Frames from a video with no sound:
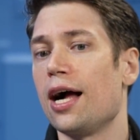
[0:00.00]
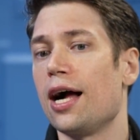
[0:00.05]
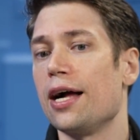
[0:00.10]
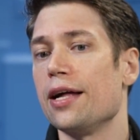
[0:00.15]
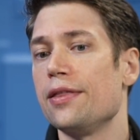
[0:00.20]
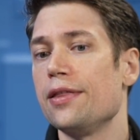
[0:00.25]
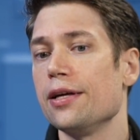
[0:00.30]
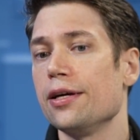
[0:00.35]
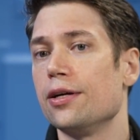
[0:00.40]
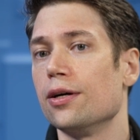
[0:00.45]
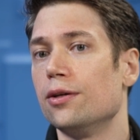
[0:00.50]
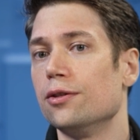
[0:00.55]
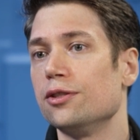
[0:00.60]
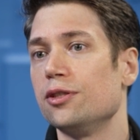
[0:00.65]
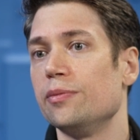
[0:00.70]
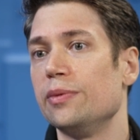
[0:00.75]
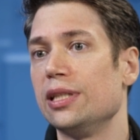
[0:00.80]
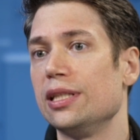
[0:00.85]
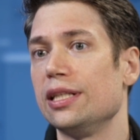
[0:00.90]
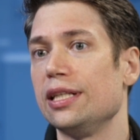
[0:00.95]
I think
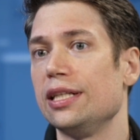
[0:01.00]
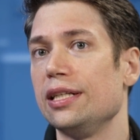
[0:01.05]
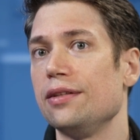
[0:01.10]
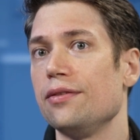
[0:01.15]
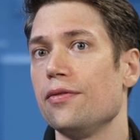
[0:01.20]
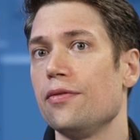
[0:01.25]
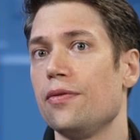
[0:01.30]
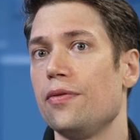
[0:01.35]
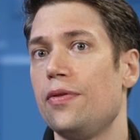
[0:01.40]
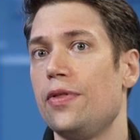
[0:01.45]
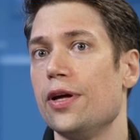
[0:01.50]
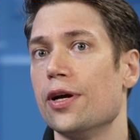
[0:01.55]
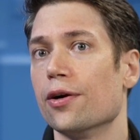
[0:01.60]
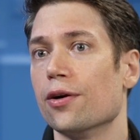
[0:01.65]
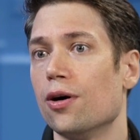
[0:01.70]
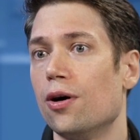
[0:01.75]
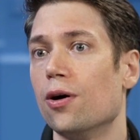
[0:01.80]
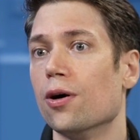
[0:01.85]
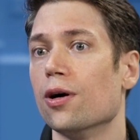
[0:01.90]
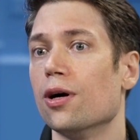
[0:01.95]
ultimately
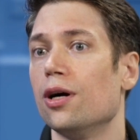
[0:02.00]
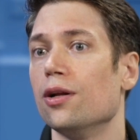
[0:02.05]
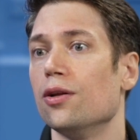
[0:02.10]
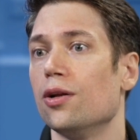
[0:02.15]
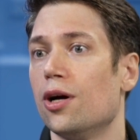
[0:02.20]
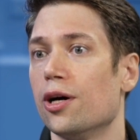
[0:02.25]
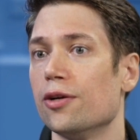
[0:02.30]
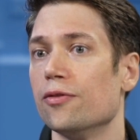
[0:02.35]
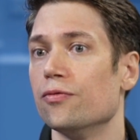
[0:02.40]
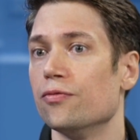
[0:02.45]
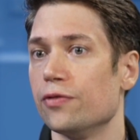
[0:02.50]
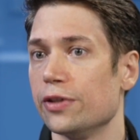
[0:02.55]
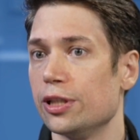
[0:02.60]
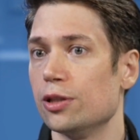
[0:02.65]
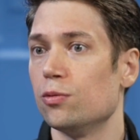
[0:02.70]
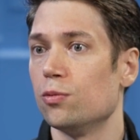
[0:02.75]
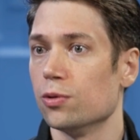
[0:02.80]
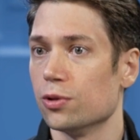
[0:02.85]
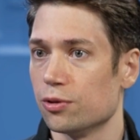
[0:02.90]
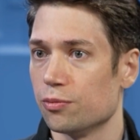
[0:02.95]
there are a lot of
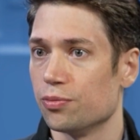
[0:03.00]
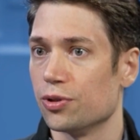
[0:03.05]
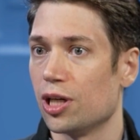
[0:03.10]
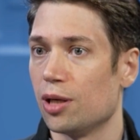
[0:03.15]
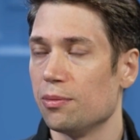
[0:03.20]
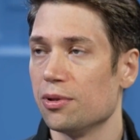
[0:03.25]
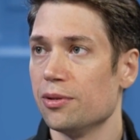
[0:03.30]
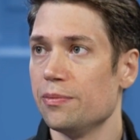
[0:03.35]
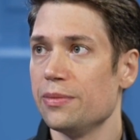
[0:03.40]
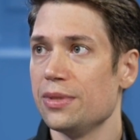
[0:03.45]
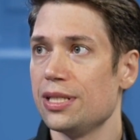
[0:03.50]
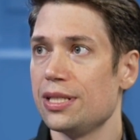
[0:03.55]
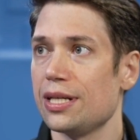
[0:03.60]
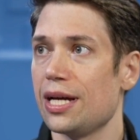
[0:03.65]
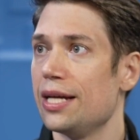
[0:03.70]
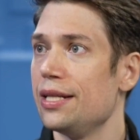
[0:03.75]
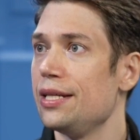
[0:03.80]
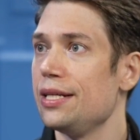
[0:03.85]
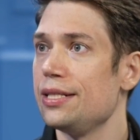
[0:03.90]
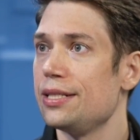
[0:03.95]
real world problems,
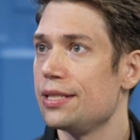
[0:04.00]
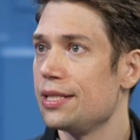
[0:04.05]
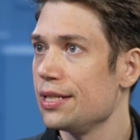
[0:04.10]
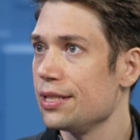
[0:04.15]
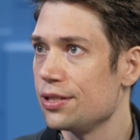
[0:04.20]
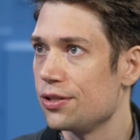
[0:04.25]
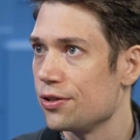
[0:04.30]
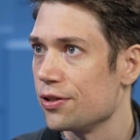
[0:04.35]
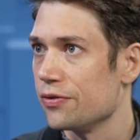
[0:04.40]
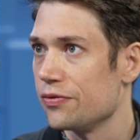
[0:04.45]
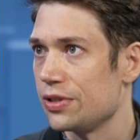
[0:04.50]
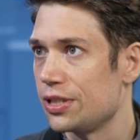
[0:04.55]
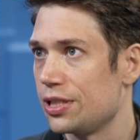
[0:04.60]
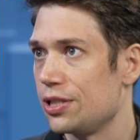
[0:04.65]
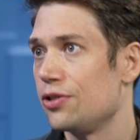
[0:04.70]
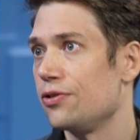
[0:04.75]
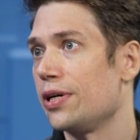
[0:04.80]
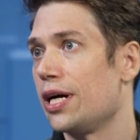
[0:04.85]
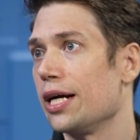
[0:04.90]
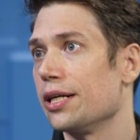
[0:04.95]
and these things serve as
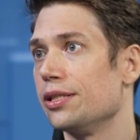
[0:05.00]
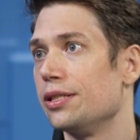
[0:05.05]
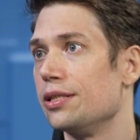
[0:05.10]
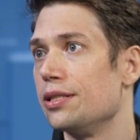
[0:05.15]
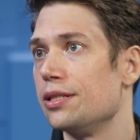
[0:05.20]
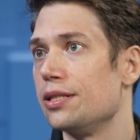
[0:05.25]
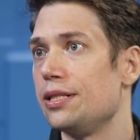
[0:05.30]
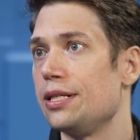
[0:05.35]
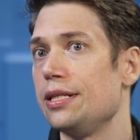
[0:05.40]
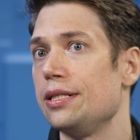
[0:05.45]
distractions.